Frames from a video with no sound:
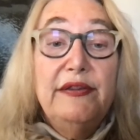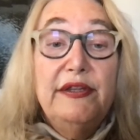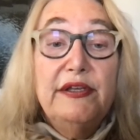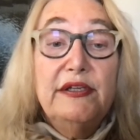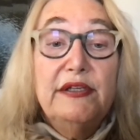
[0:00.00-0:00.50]

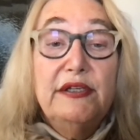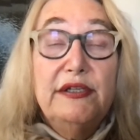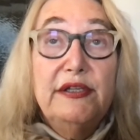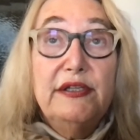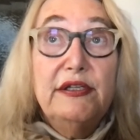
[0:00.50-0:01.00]

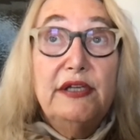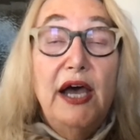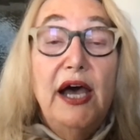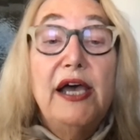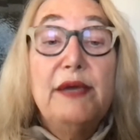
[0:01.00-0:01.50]
the
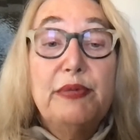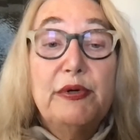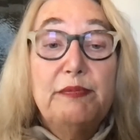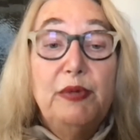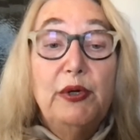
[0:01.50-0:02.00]
high
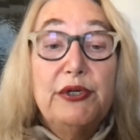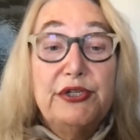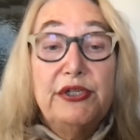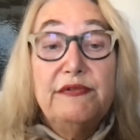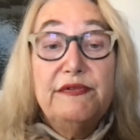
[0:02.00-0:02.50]

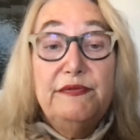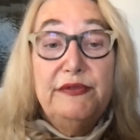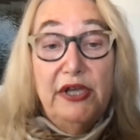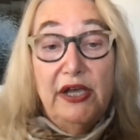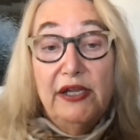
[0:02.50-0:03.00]
proportion of
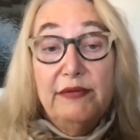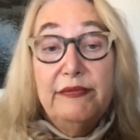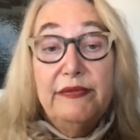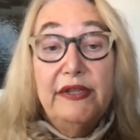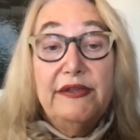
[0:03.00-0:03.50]
time
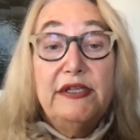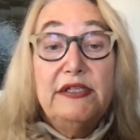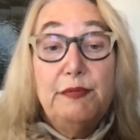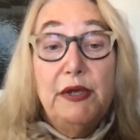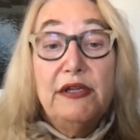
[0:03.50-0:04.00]
that they
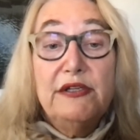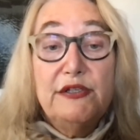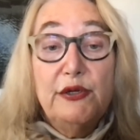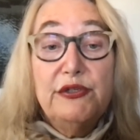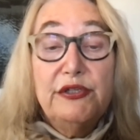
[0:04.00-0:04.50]
spent
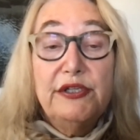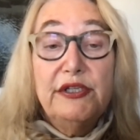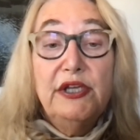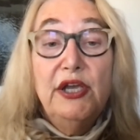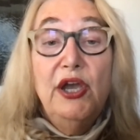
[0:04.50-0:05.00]

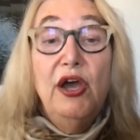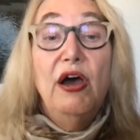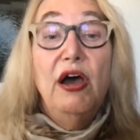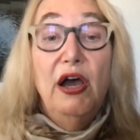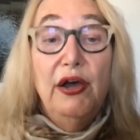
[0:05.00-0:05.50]
socially
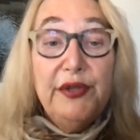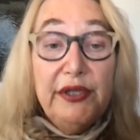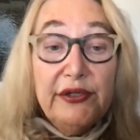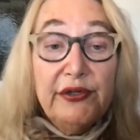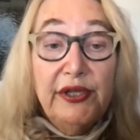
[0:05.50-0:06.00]
on the
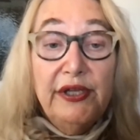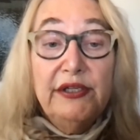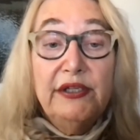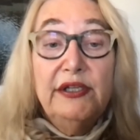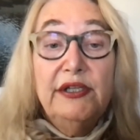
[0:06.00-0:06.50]
internet,
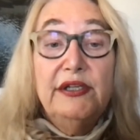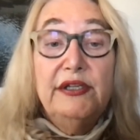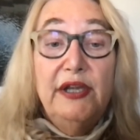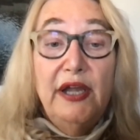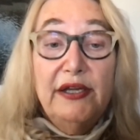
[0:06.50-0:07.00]

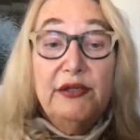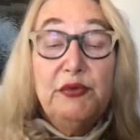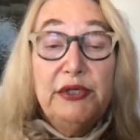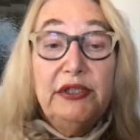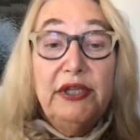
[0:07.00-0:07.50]
not in
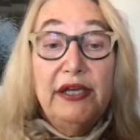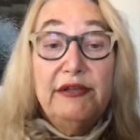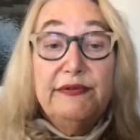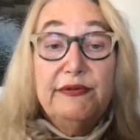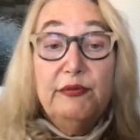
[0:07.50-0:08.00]
real
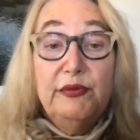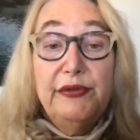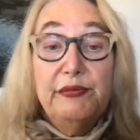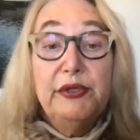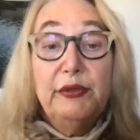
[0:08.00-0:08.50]
life with
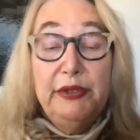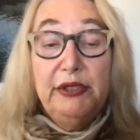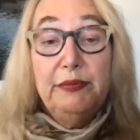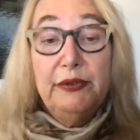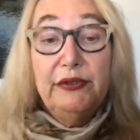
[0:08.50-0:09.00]
real
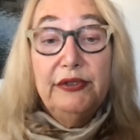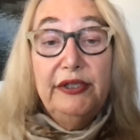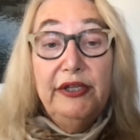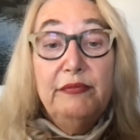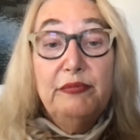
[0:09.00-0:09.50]
people
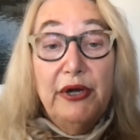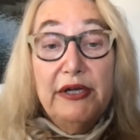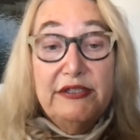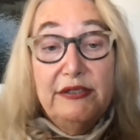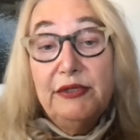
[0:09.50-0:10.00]
in
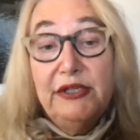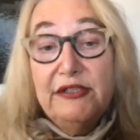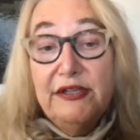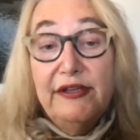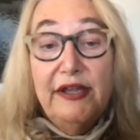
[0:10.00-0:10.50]
proximity
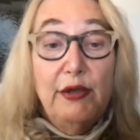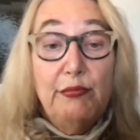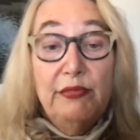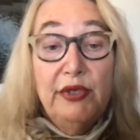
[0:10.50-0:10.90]
to them.